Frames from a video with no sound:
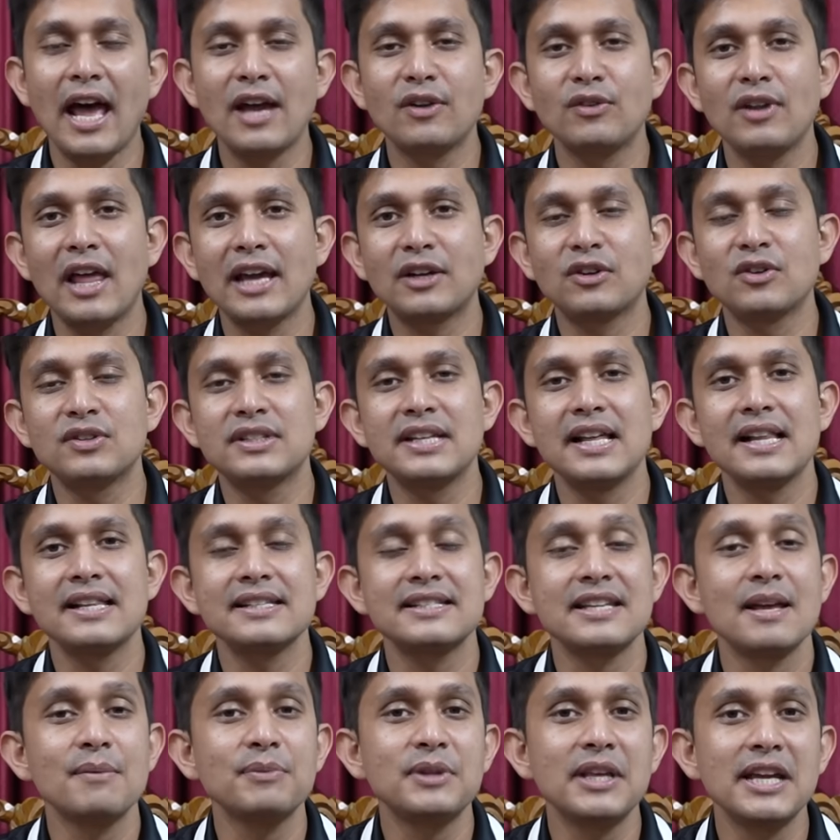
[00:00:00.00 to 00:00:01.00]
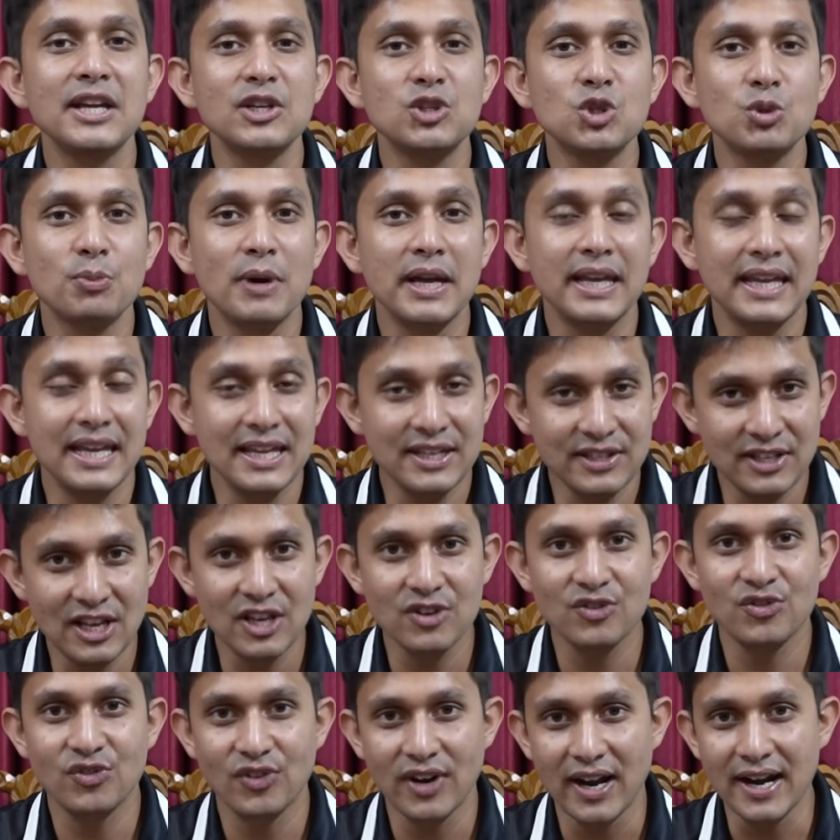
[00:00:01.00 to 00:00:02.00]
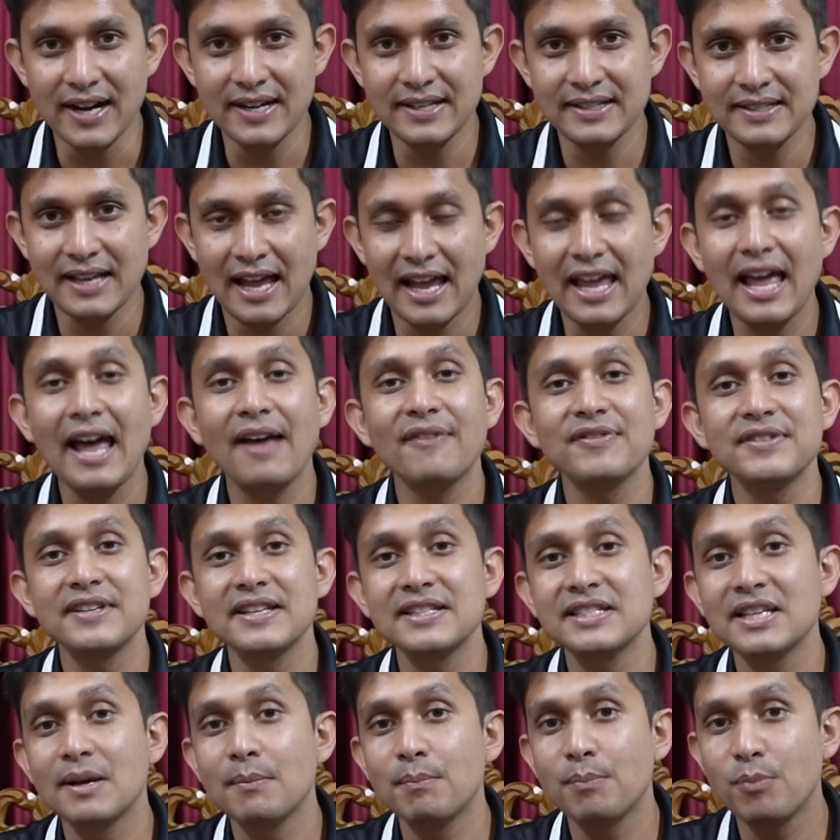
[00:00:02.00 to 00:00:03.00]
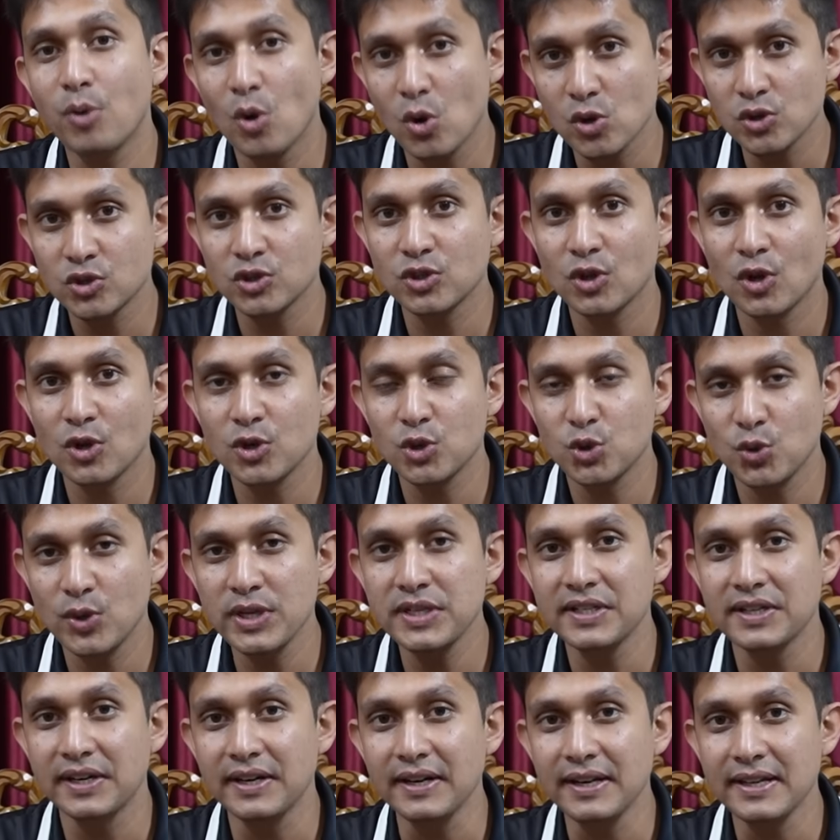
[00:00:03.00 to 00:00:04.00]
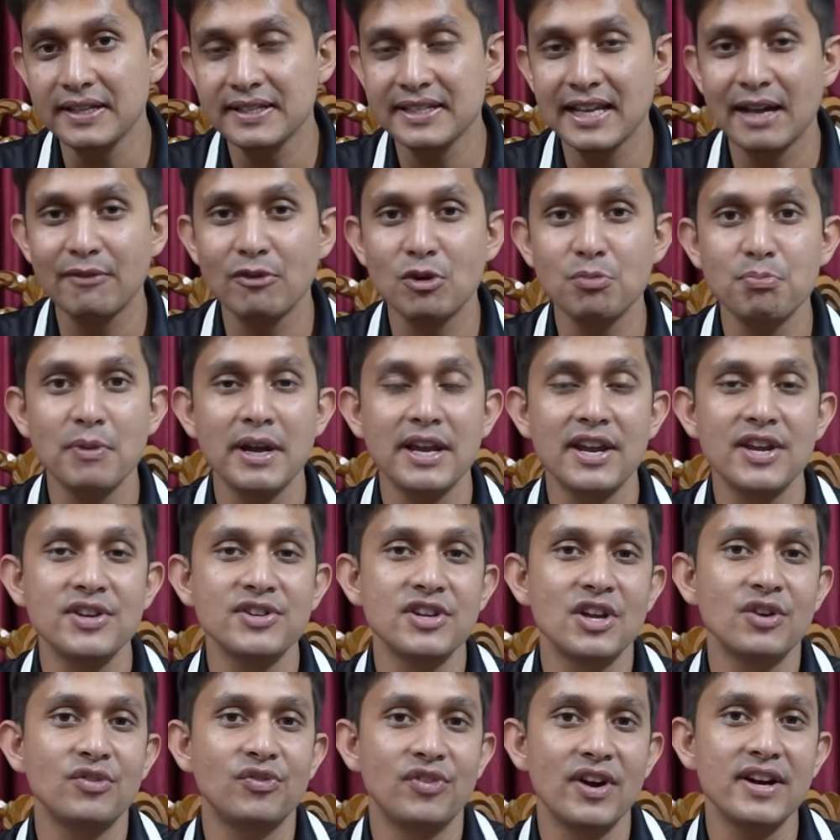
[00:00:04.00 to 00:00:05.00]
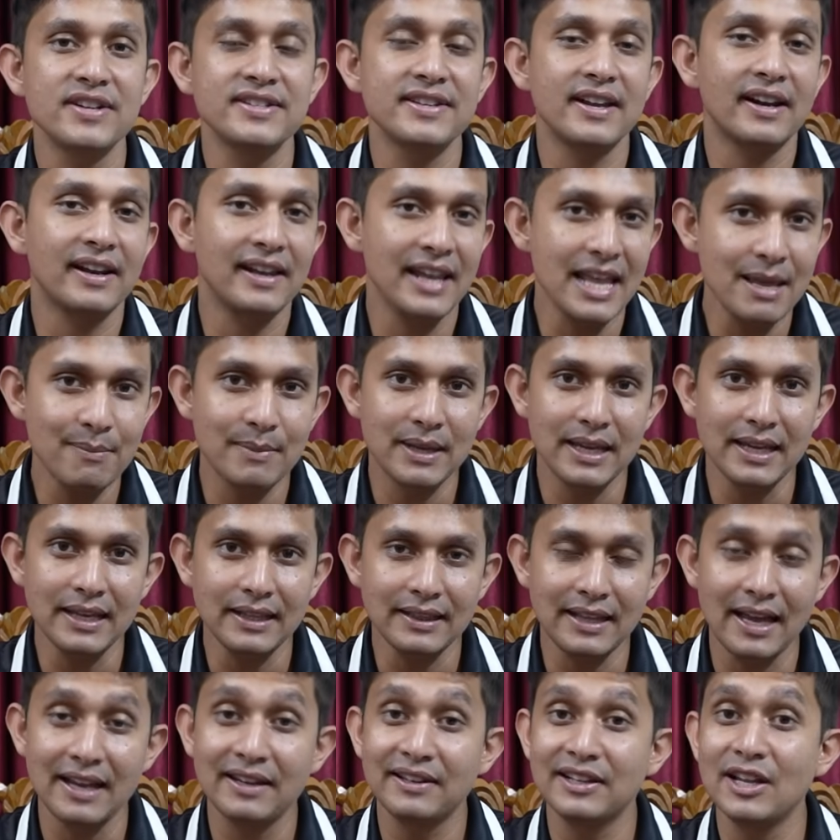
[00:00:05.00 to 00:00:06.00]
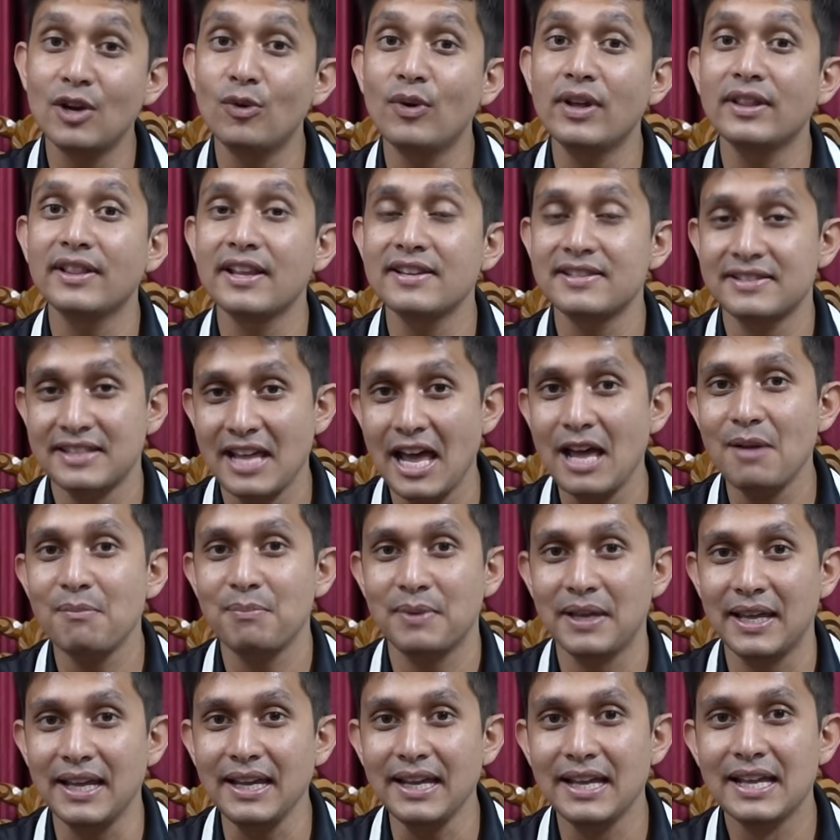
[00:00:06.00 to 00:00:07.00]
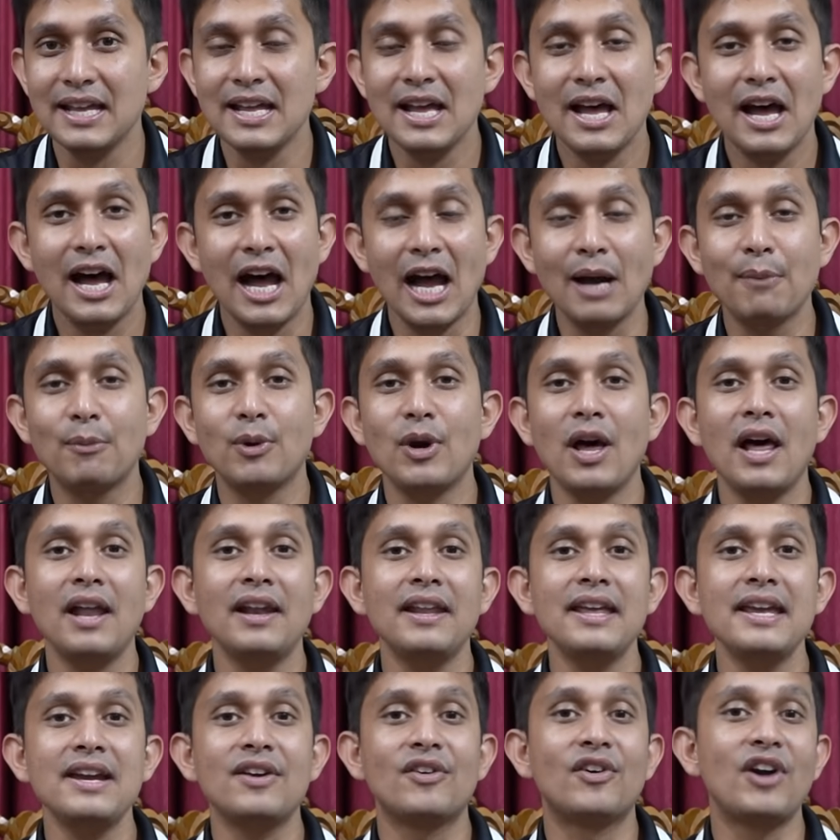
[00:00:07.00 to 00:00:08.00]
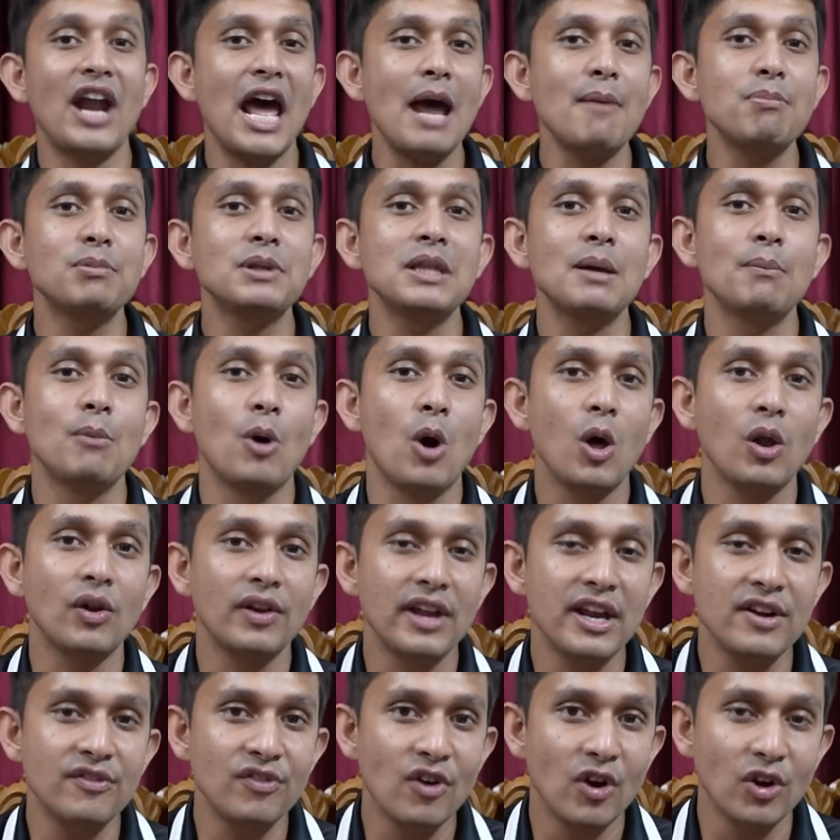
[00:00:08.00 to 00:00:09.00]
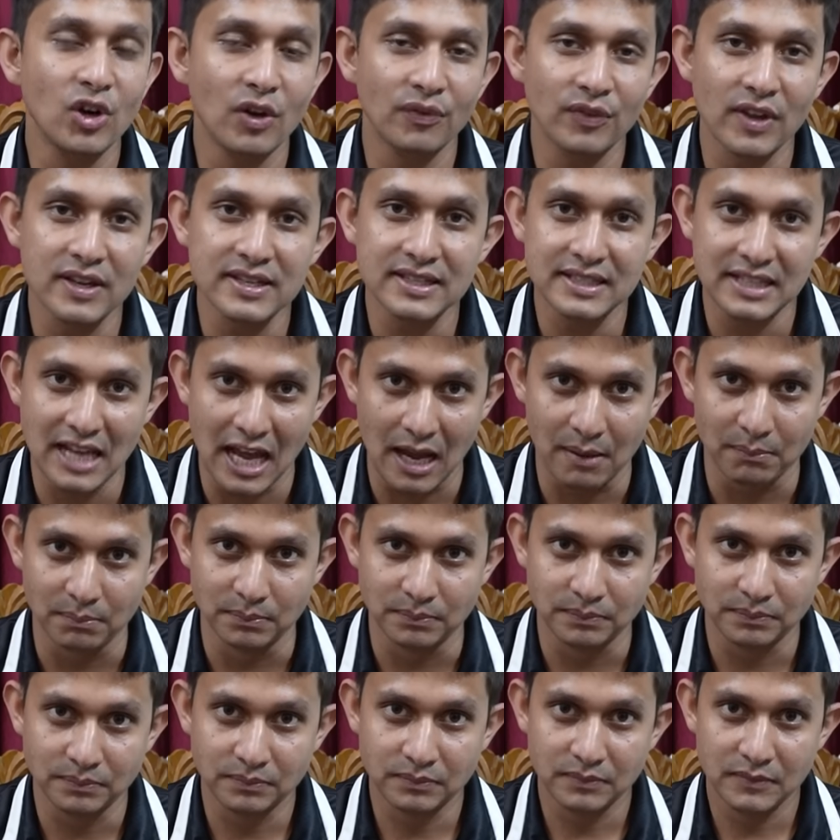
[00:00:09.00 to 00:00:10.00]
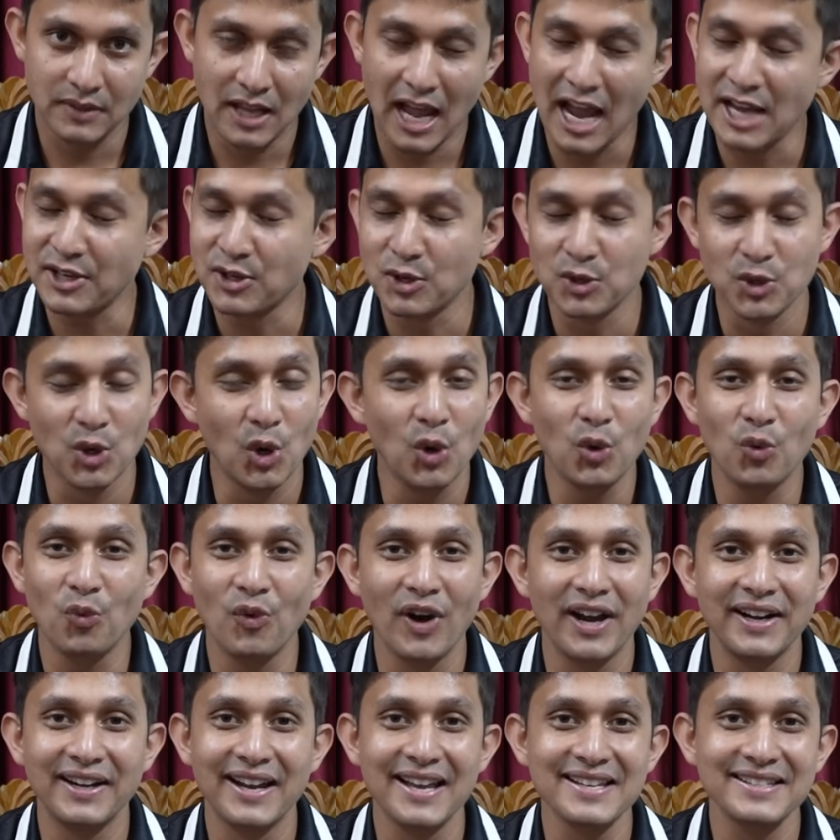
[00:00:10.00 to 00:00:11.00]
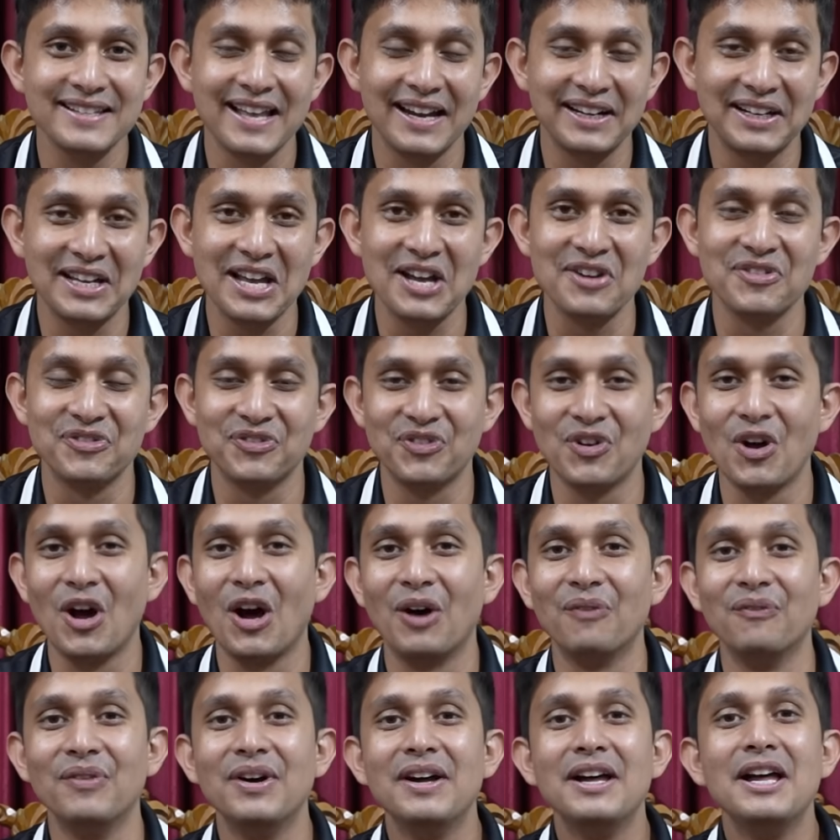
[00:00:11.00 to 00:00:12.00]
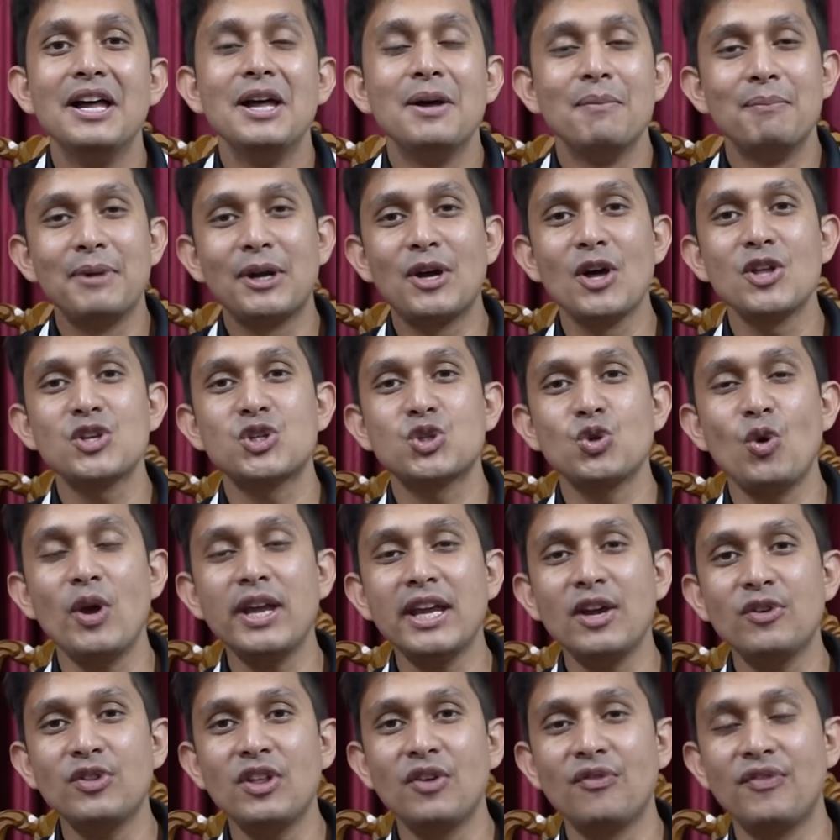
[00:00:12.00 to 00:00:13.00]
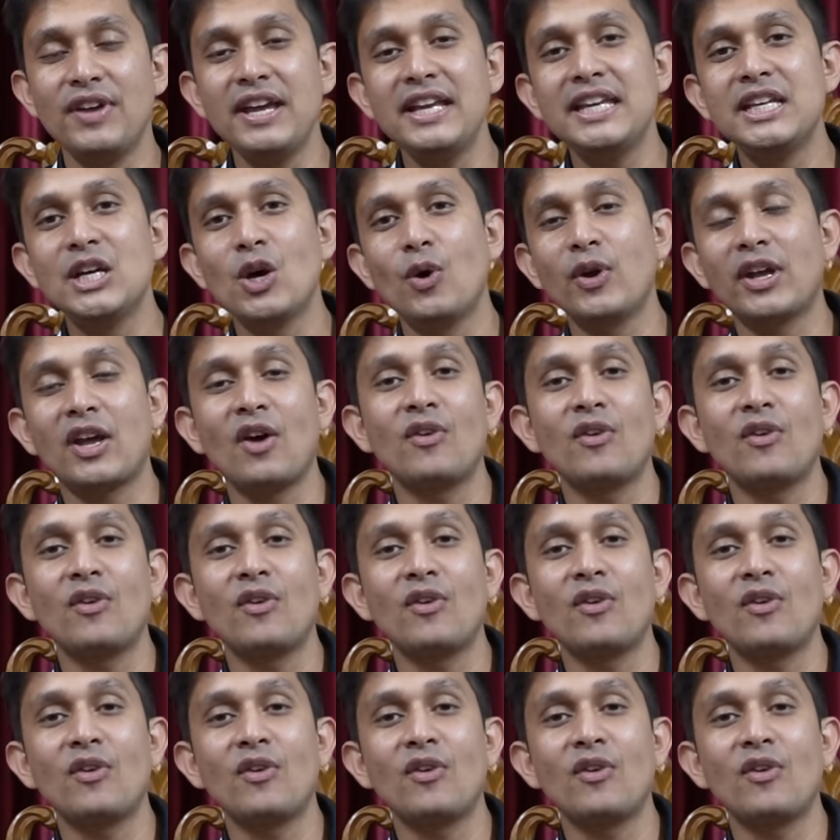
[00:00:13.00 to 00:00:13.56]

I'd like to tell something to my Indian friends. I have seen some posts on Twitter. Some of my Indian friends are claiming that during the stamping, Akbar Ali grabbed the ball in front of the stump. I don't know where does that come from, because showing you the video, you